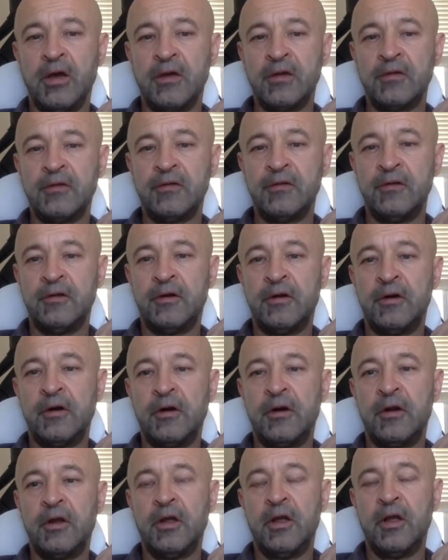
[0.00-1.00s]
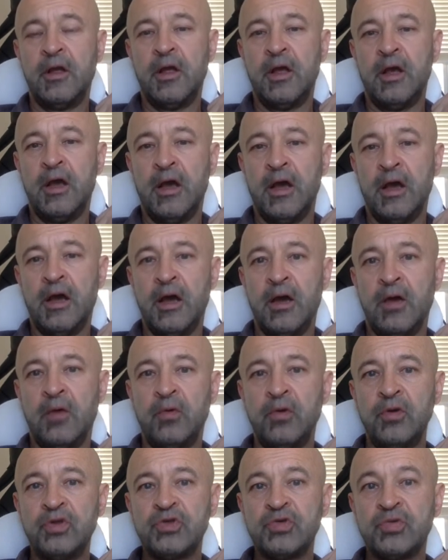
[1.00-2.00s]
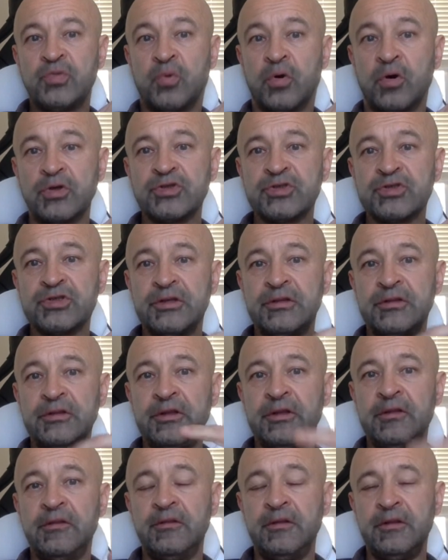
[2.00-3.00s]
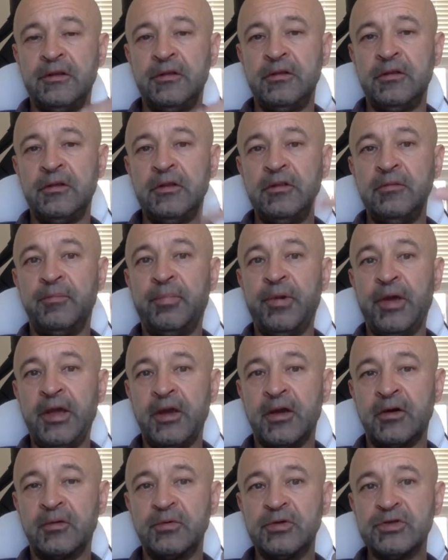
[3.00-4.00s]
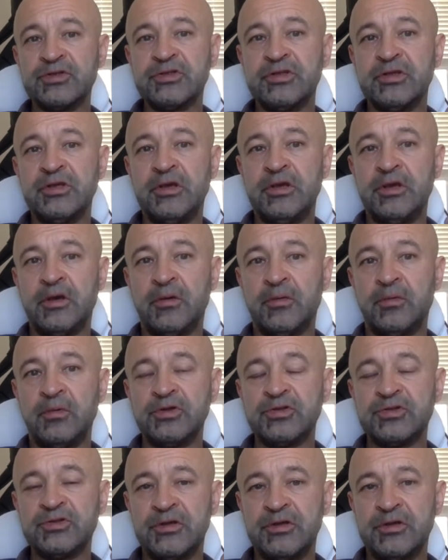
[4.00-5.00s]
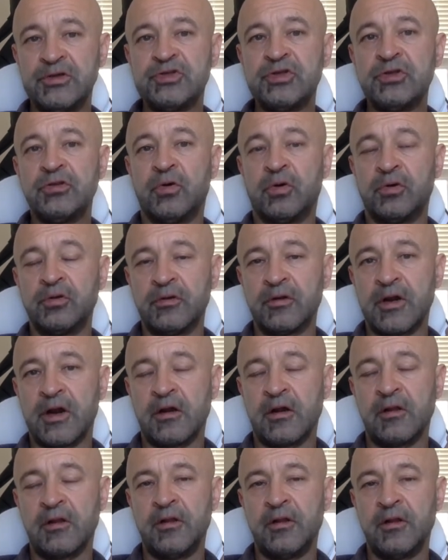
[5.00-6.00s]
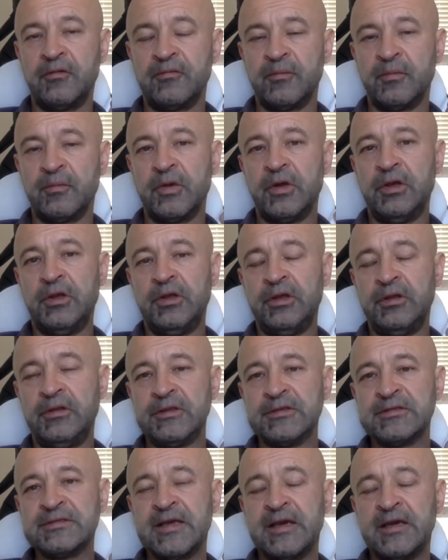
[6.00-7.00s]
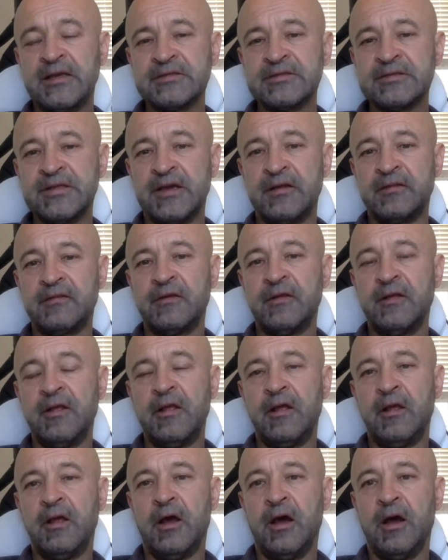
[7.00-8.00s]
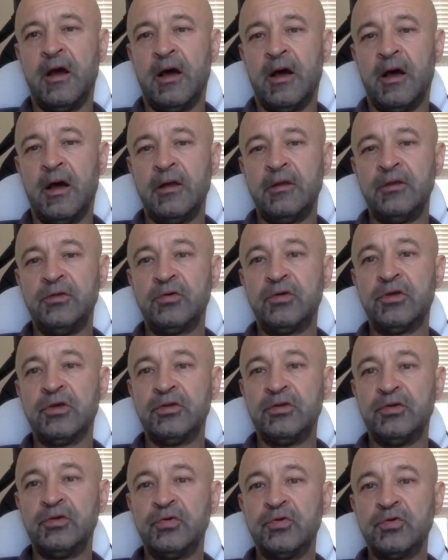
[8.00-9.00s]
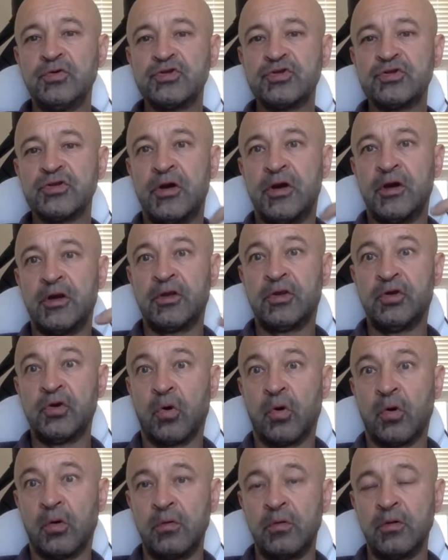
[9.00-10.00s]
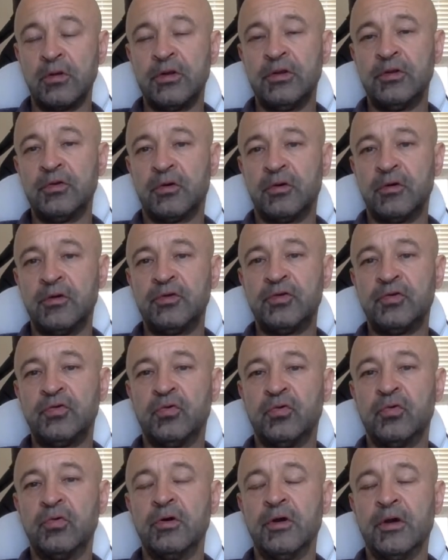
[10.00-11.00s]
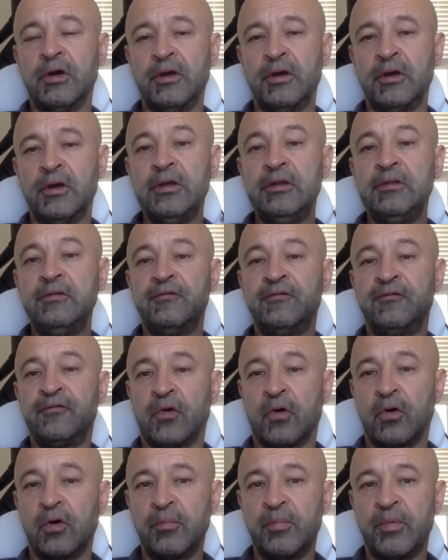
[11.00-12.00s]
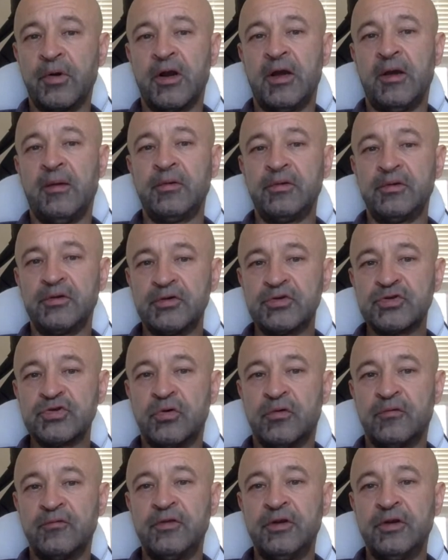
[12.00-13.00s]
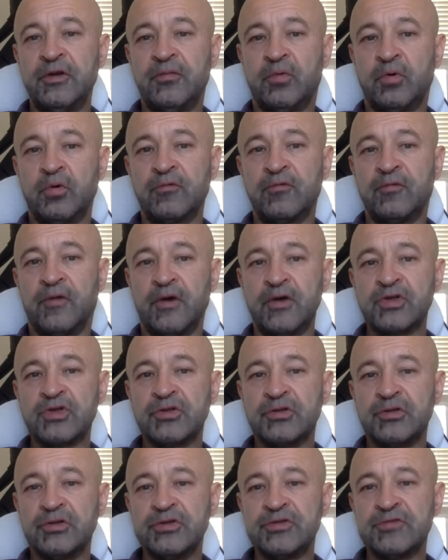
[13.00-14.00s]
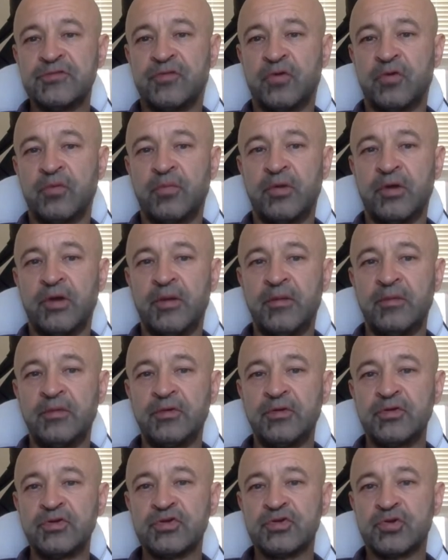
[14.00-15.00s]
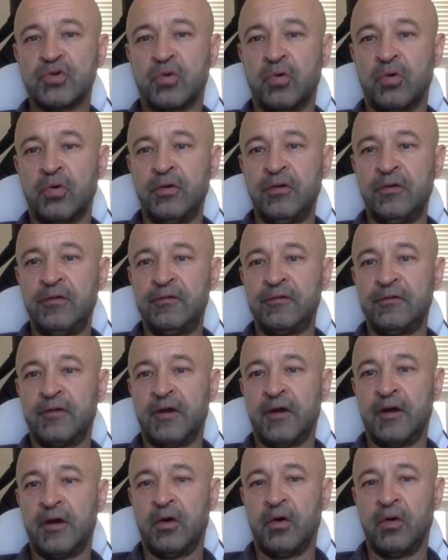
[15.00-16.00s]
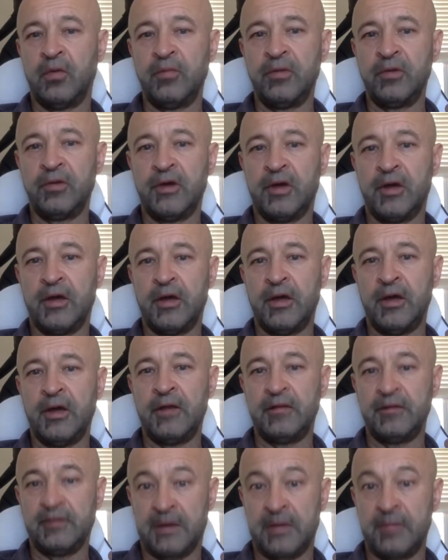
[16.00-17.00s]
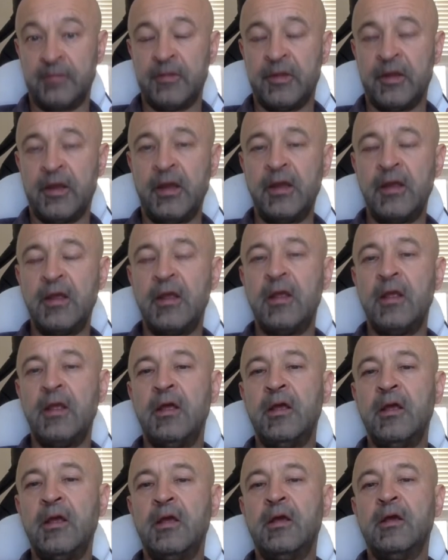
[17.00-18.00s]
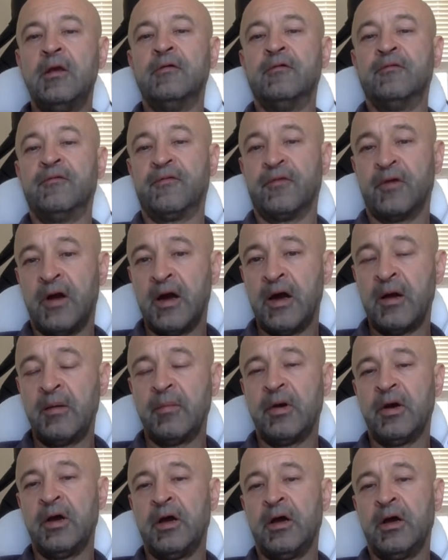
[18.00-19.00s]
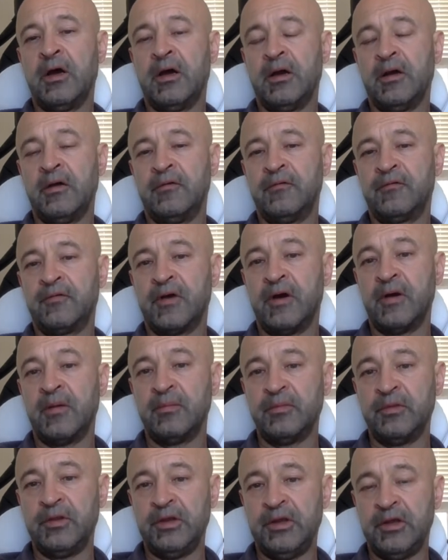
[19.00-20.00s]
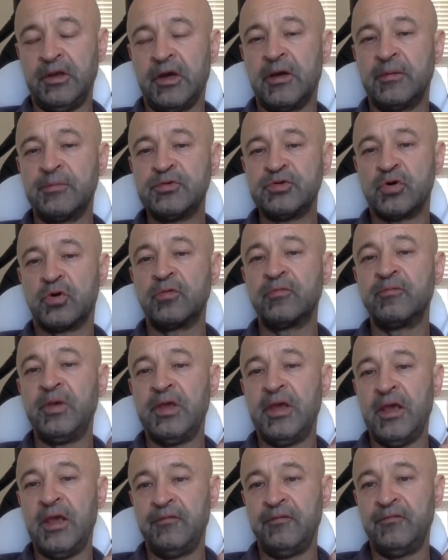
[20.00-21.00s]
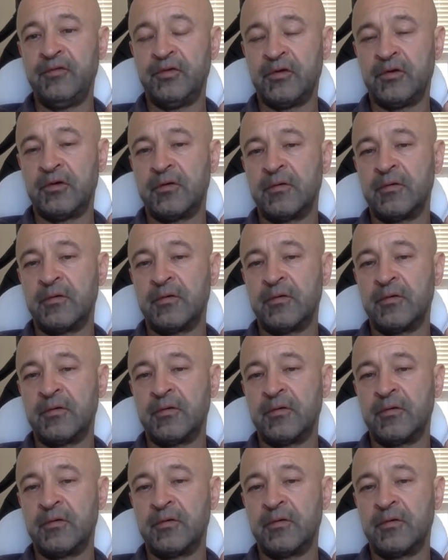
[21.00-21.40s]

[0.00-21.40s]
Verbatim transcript: here. Uh, which works in, in, in, in, pair with the, with the G-learning algorithm in, in, the sense that uh, you can use GIRL in order to uh, infer parameters of the reward function, these four parameters, rho, eta, omega, and lambda, from, uh, from the observed behavior.